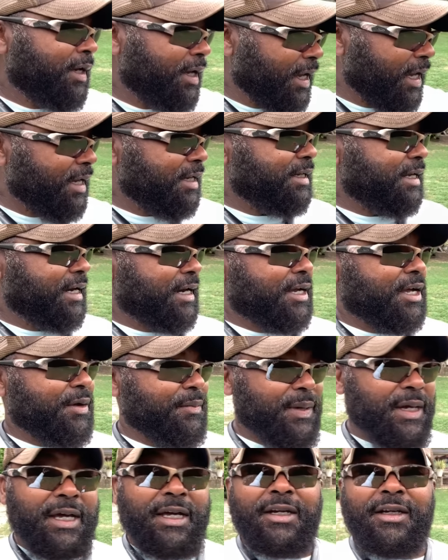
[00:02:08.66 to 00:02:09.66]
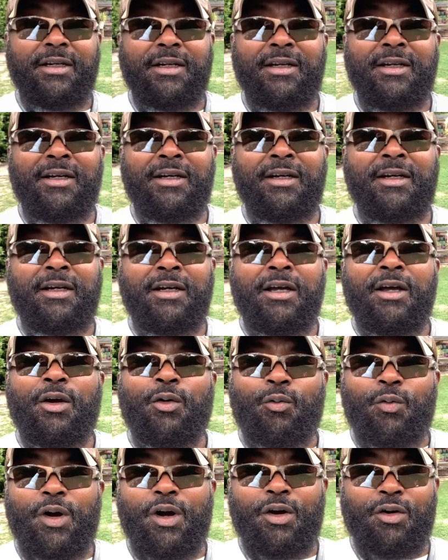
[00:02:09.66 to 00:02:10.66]
and let it come in.
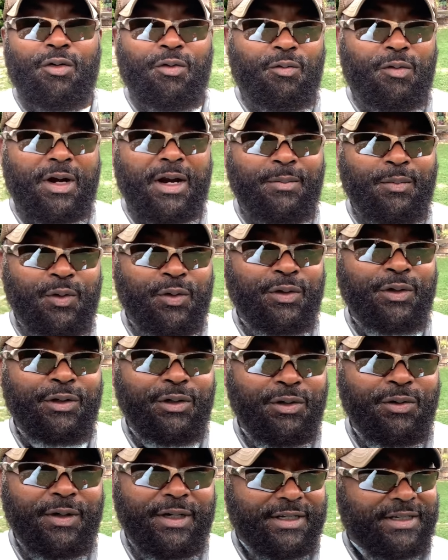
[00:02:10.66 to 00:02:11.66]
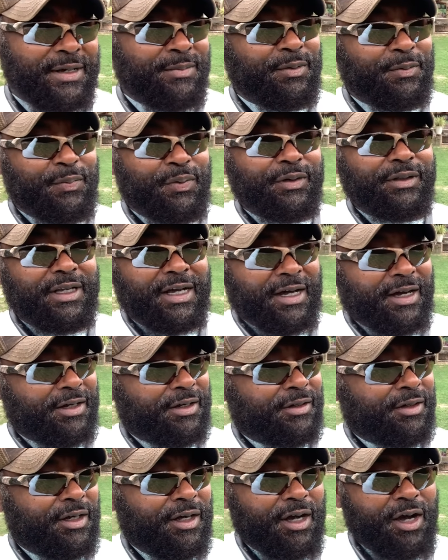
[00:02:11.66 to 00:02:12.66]
Well, what I'm going to do is I'm going to put down
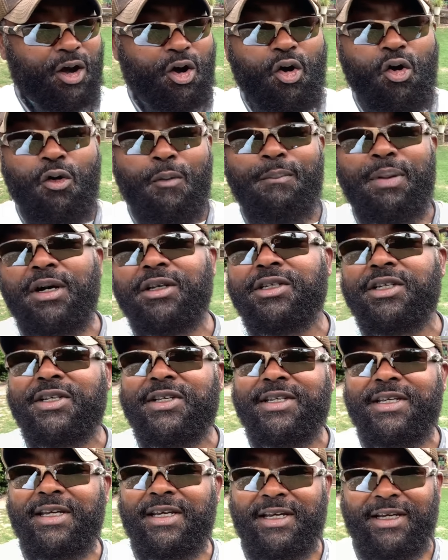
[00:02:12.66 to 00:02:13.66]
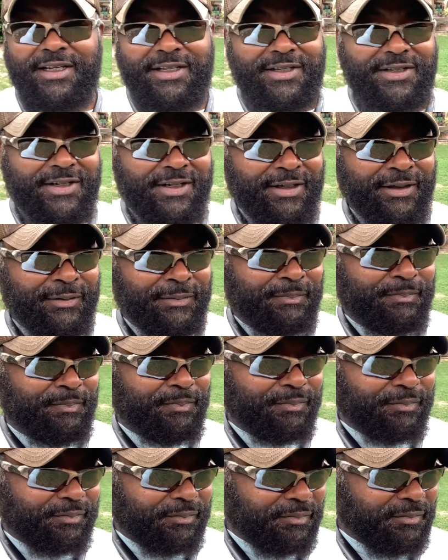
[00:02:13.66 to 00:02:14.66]
a whole bunch of seeds,
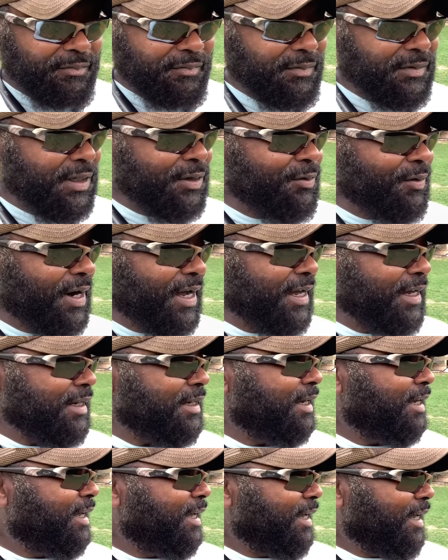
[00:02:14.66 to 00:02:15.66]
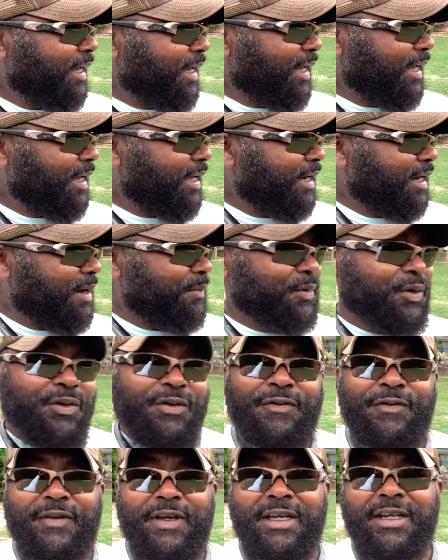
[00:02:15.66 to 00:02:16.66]
right? And I'm going to
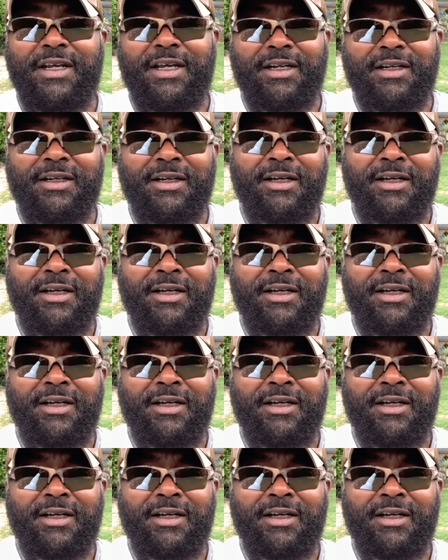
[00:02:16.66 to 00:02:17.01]
feed it,